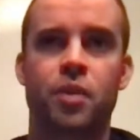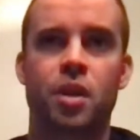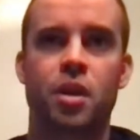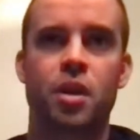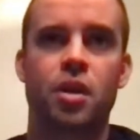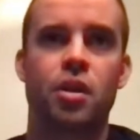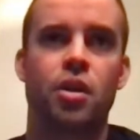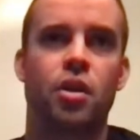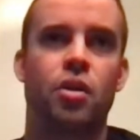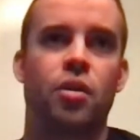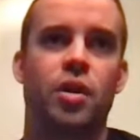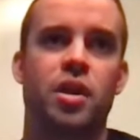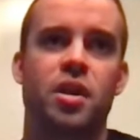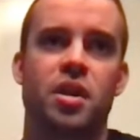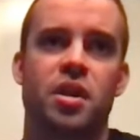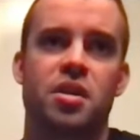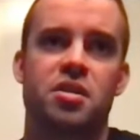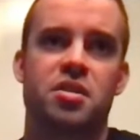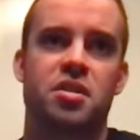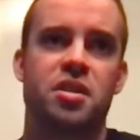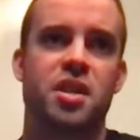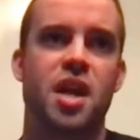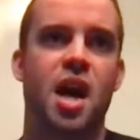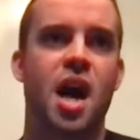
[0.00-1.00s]
you know, it,
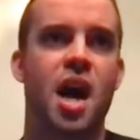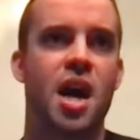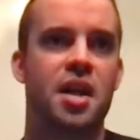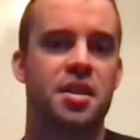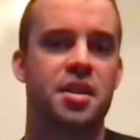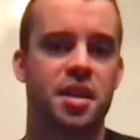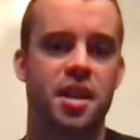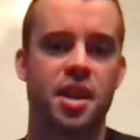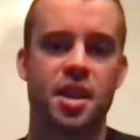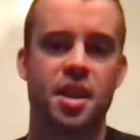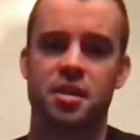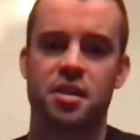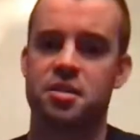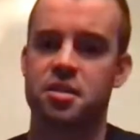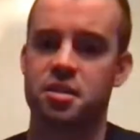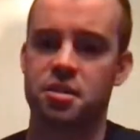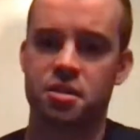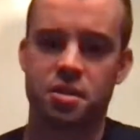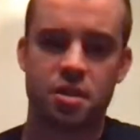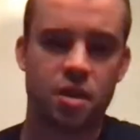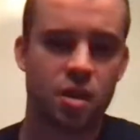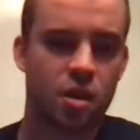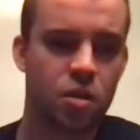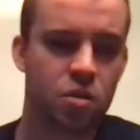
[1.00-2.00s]
it's not the
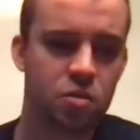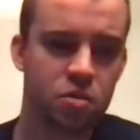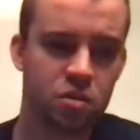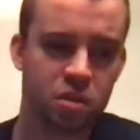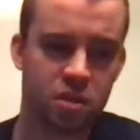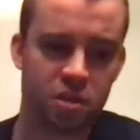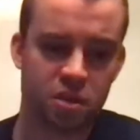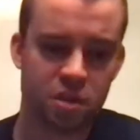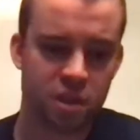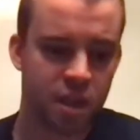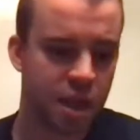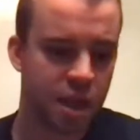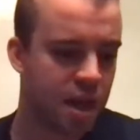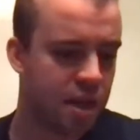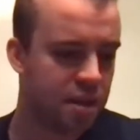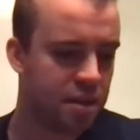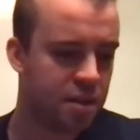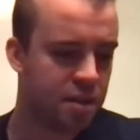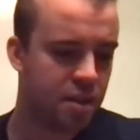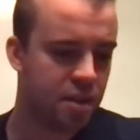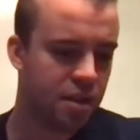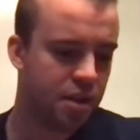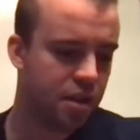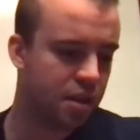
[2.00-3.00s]
X's and O's, it's
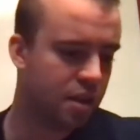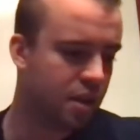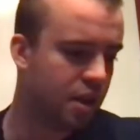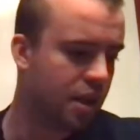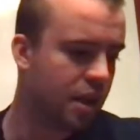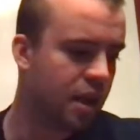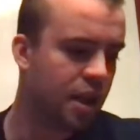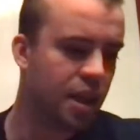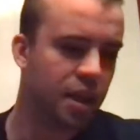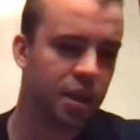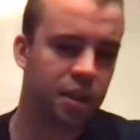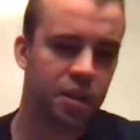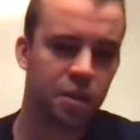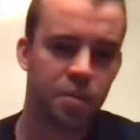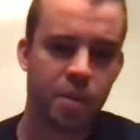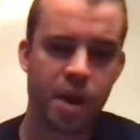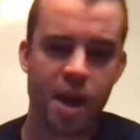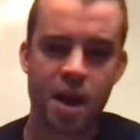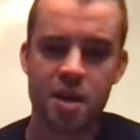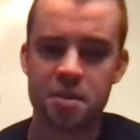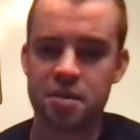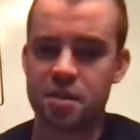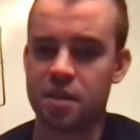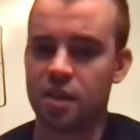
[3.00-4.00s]
not the hitting the
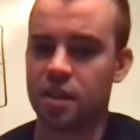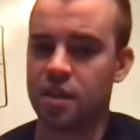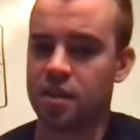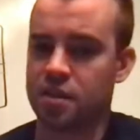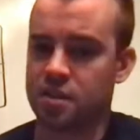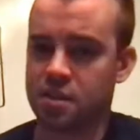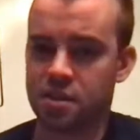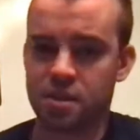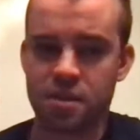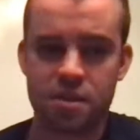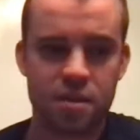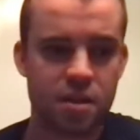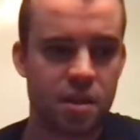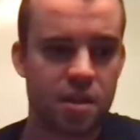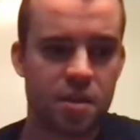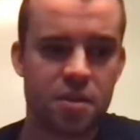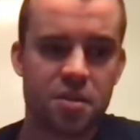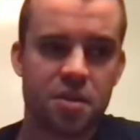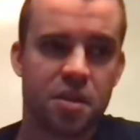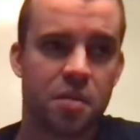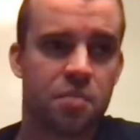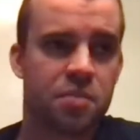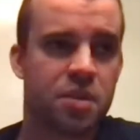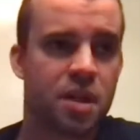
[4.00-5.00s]
passing, it's
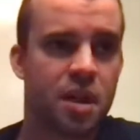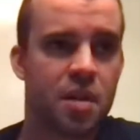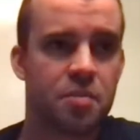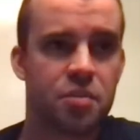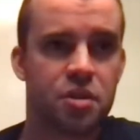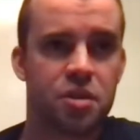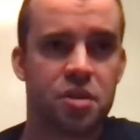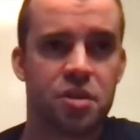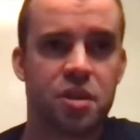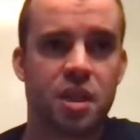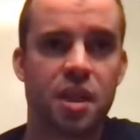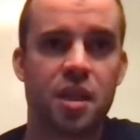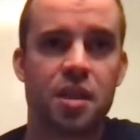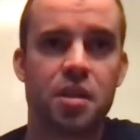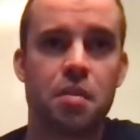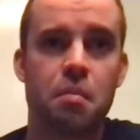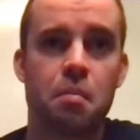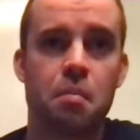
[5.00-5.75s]
it's sometimes just getting the